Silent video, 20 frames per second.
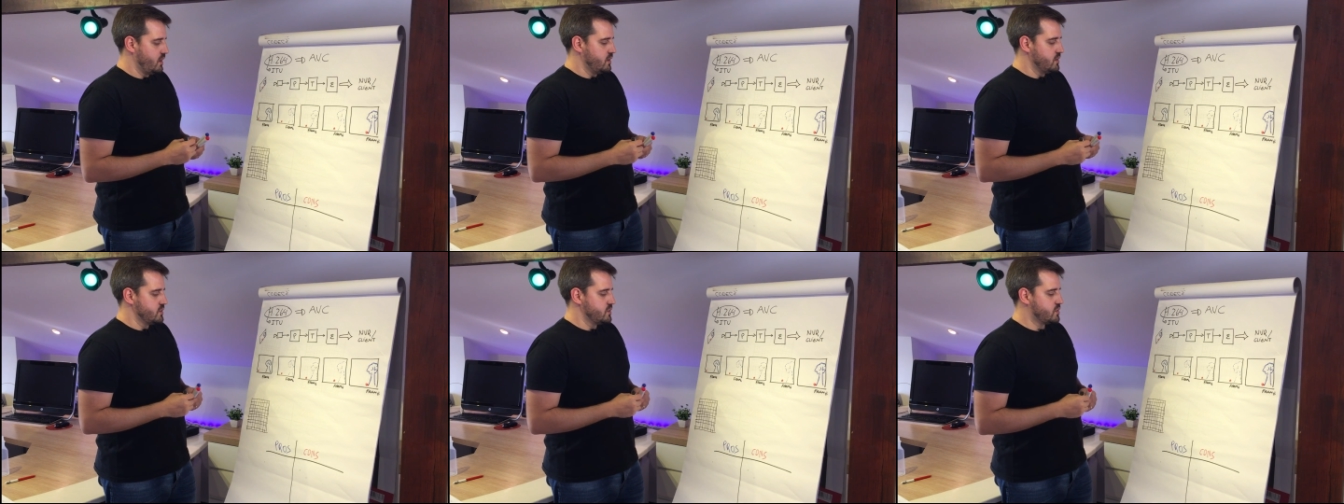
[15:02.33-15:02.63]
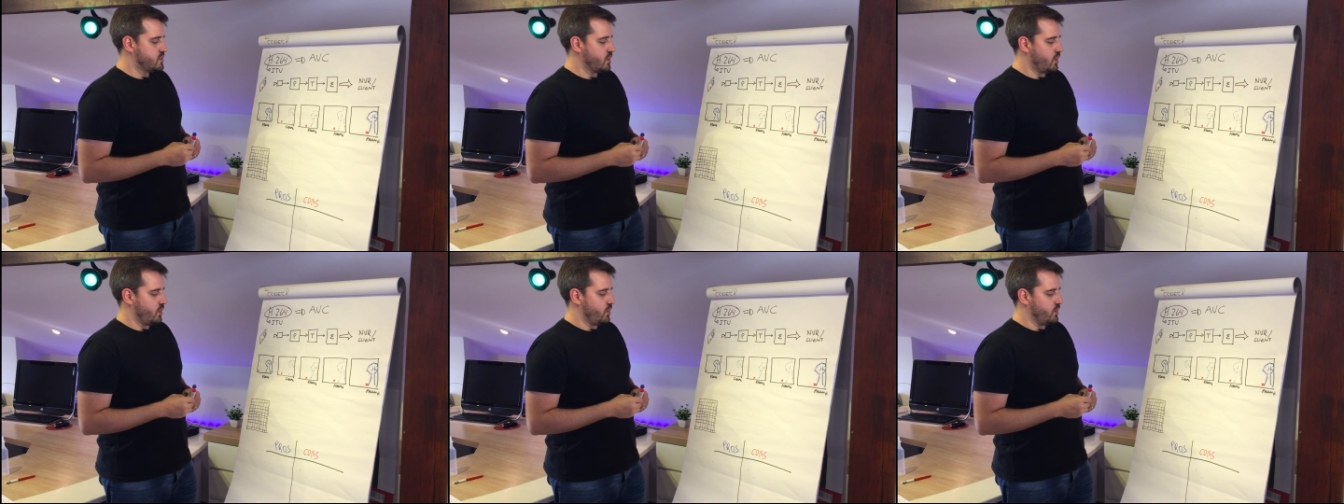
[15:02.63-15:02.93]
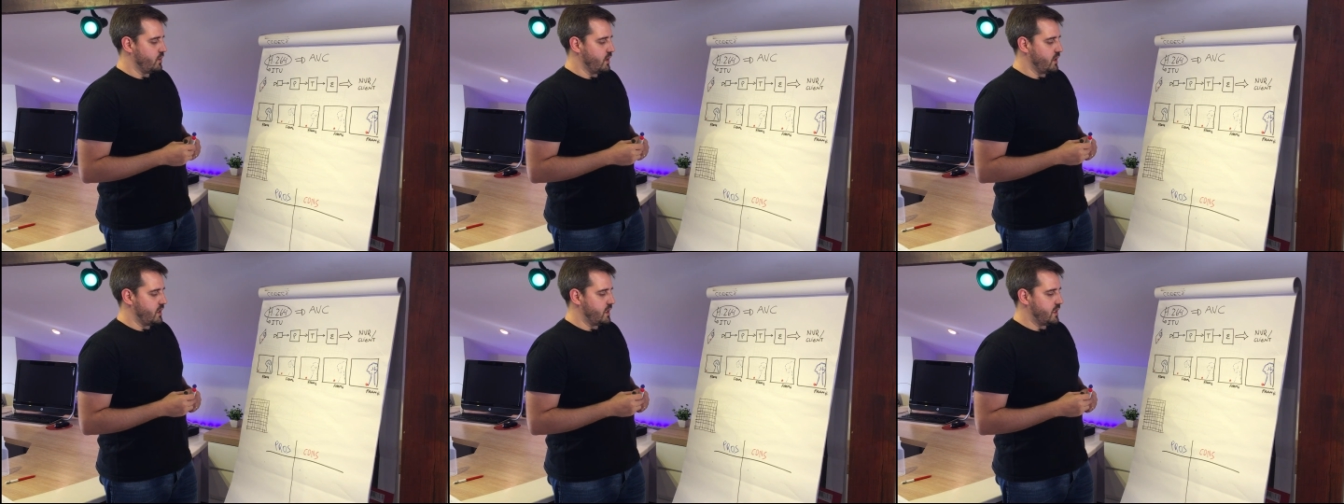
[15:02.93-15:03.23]

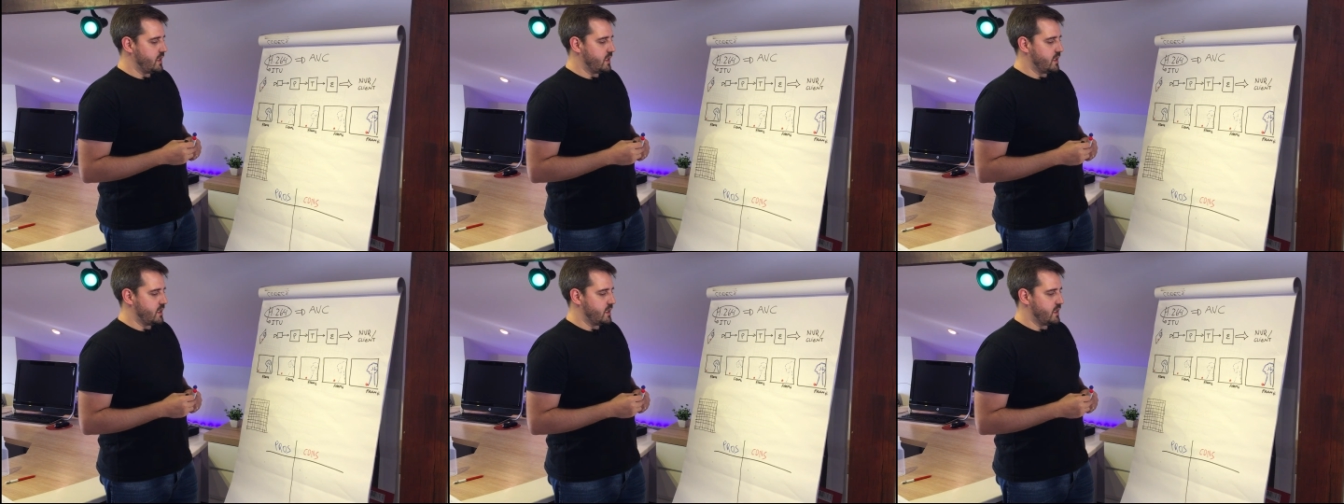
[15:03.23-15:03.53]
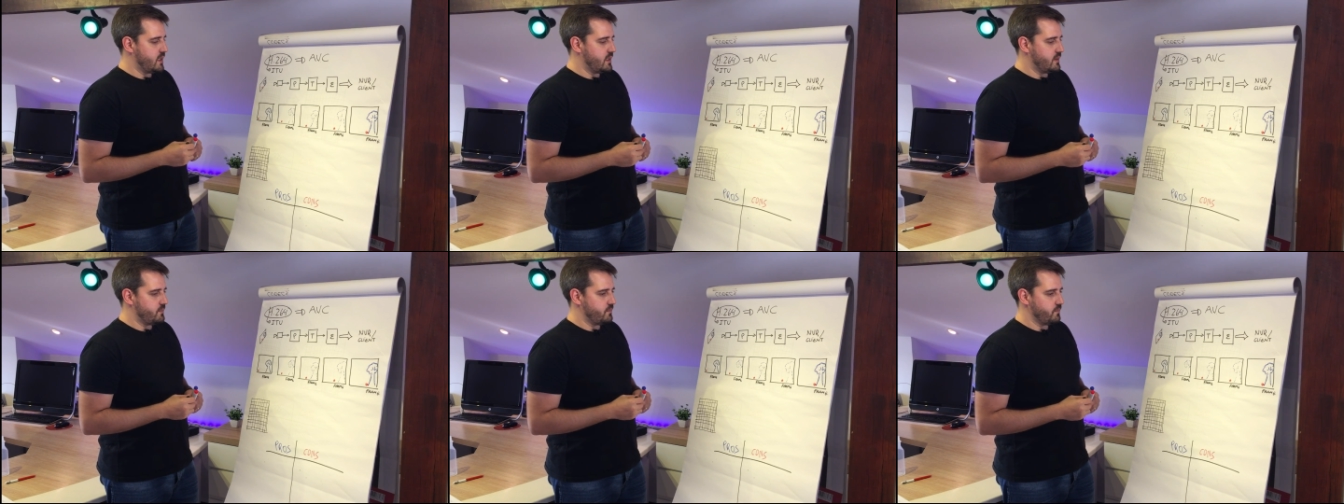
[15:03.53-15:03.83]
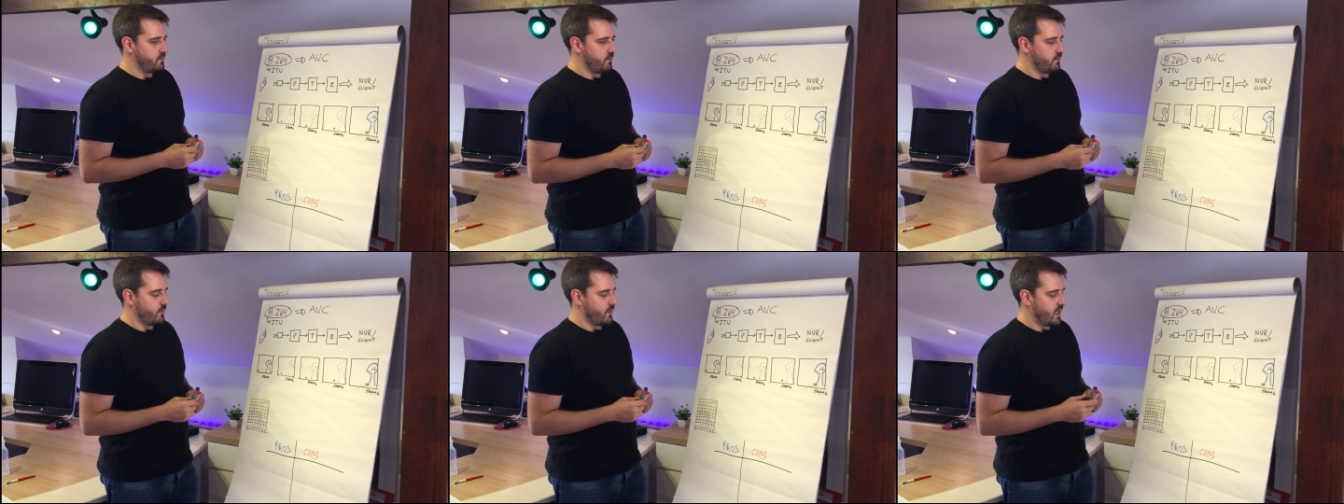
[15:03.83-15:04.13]
So
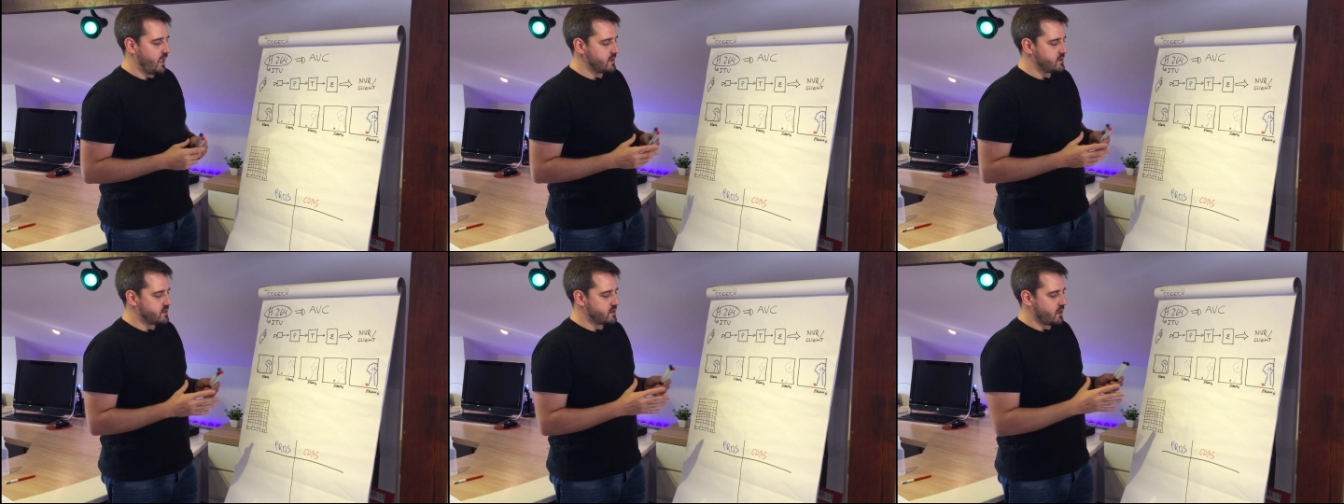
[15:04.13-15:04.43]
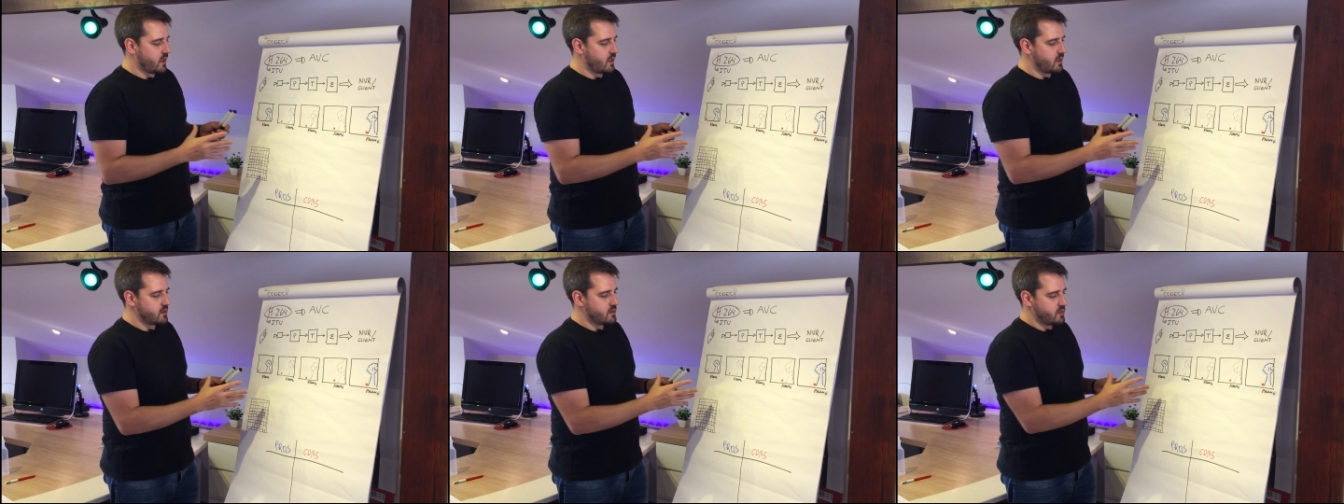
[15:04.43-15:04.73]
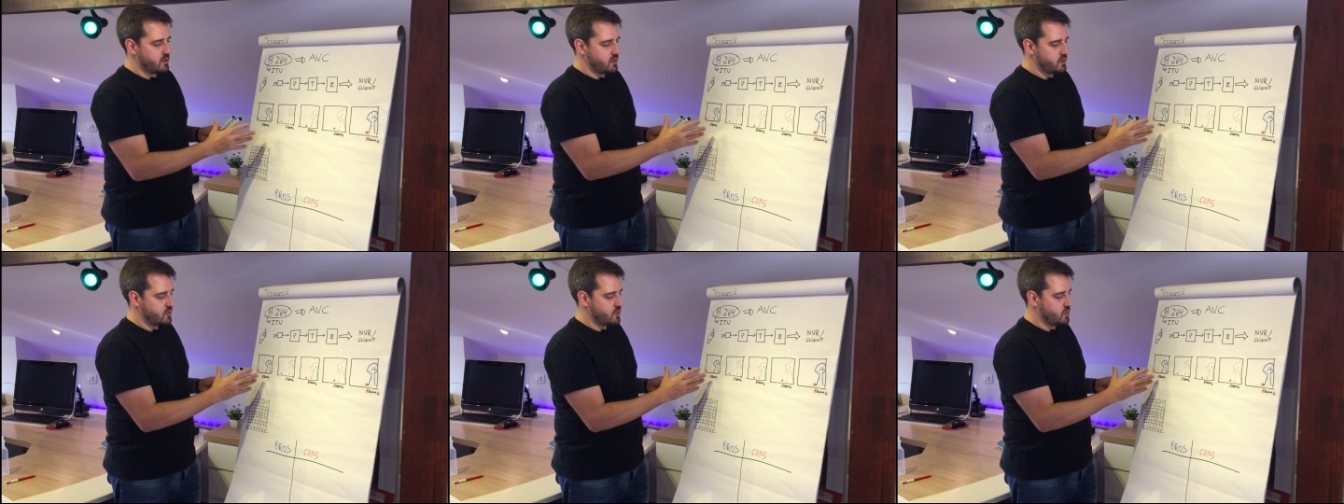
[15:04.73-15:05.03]
let's start
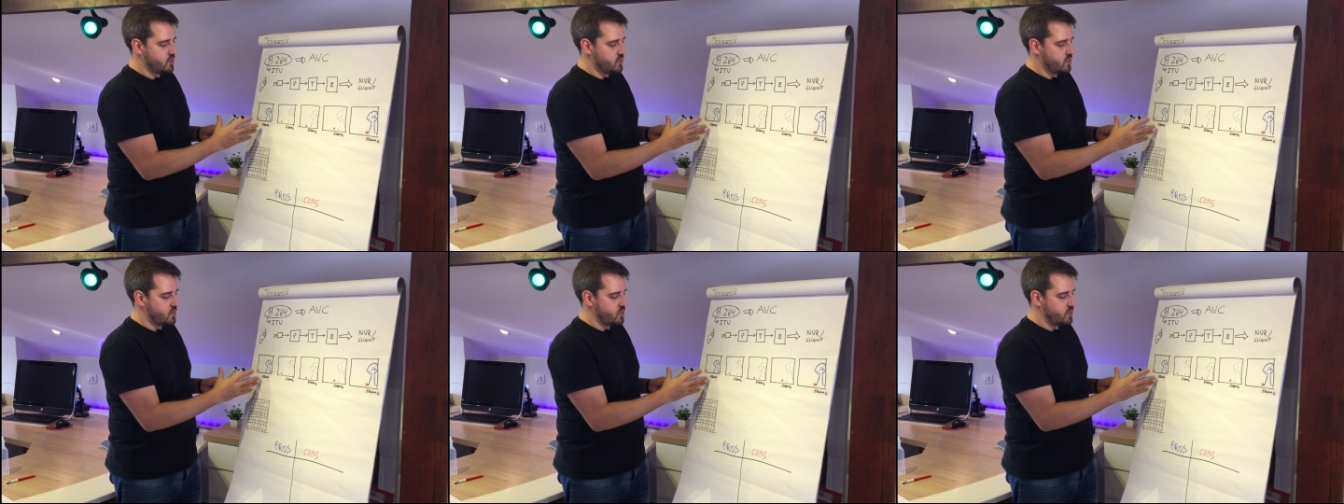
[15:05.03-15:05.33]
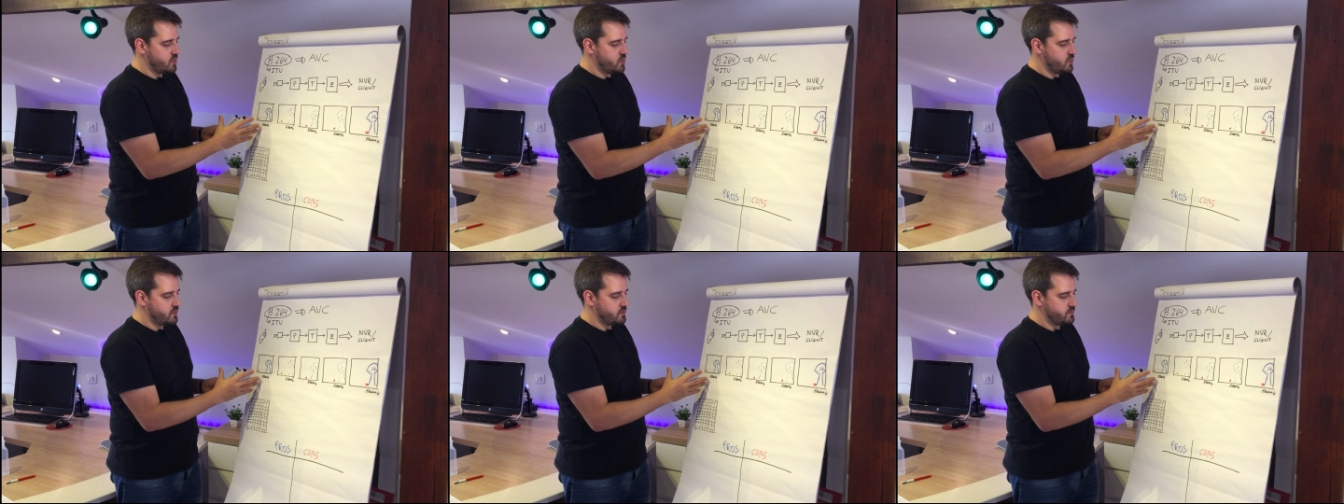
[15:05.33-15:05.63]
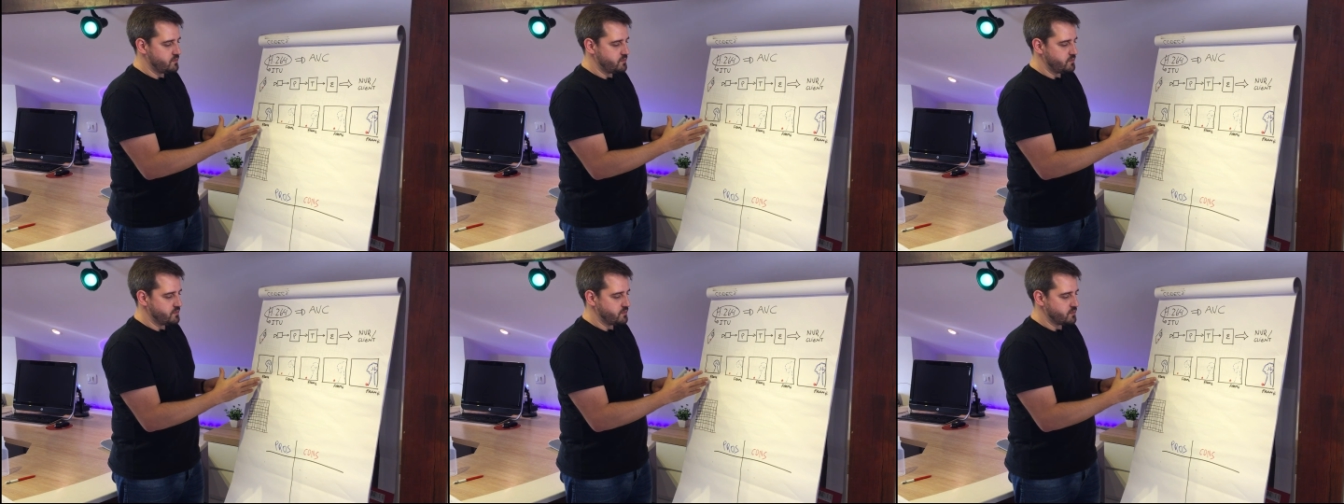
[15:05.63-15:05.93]

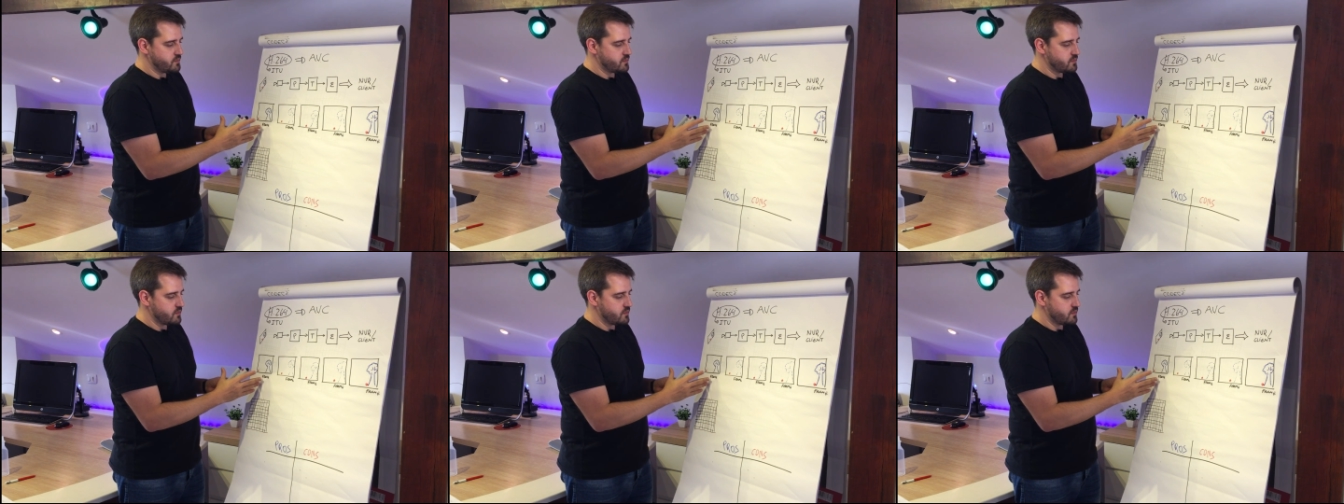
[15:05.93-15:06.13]
to